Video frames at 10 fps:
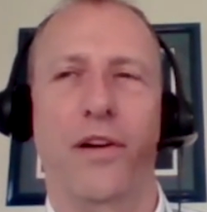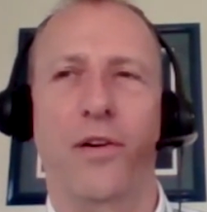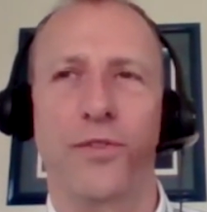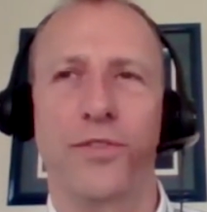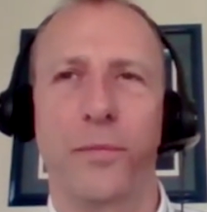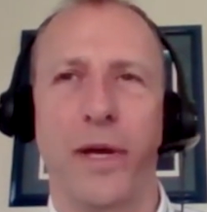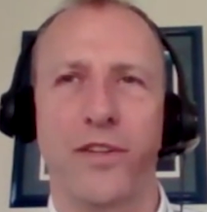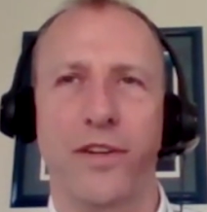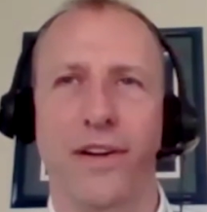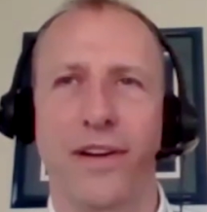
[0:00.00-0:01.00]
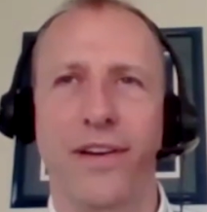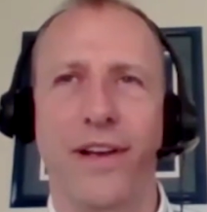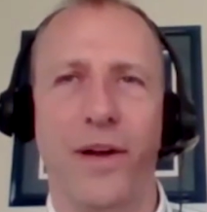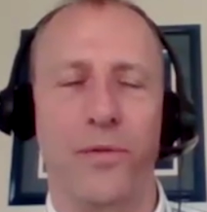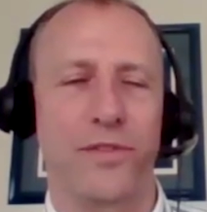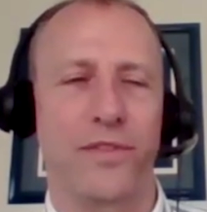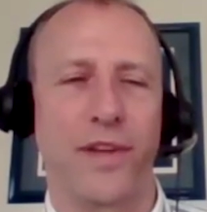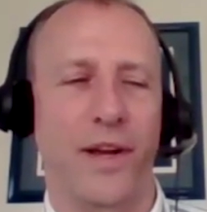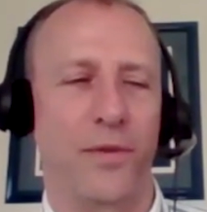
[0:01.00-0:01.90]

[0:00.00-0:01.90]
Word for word: a whole semester, and I was mm-hmm.